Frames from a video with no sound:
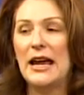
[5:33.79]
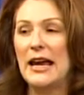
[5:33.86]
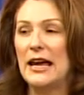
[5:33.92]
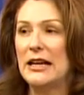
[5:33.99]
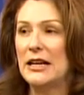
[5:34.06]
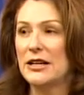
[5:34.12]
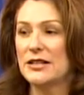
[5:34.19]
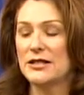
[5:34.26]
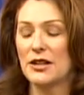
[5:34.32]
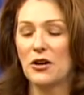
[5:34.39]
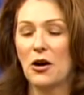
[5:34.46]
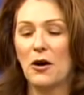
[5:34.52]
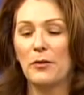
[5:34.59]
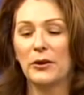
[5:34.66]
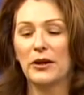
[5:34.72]
and it is a
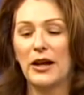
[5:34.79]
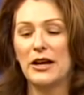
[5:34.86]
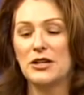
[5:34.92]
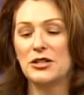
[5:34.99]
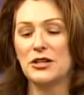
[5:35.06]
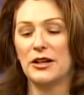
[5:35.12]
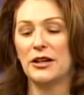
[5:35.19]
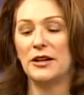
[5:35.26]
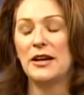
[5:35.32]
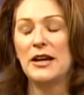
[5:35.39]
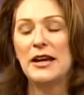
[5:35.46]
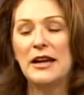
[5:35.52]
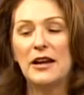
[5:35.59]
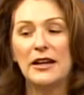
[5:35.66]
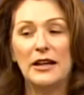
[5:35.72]
compilation
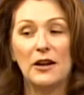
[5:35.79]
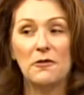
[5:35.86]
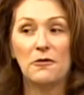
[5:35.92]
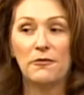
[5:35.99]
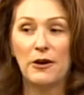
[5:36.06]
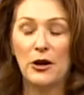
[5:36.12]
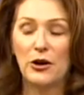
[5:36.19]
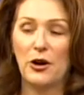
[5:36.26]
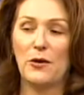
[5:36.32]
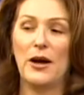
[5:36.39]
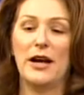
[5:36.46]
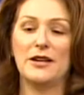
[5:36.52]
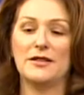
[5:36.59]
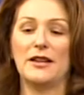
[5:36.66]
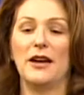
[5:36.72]
in photo
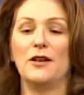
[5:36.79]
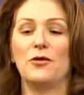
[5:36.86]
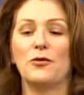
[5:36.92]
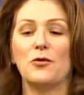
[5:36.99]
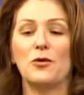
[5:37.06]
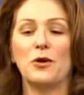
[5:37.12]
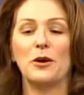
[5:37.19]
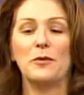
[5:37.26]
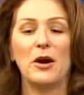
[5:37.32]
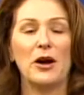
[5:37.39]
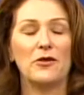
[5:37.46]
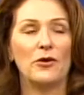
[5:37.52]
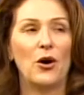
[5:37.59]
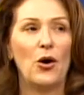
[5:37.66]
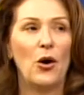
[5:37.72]
essay form
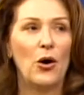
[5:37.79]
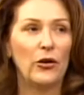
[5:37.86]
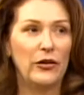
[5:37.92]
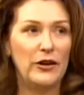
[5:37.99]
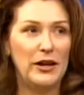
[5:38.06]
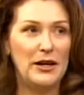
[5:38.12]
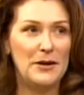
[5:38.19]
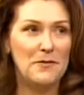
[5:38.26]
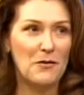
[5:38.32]
of all the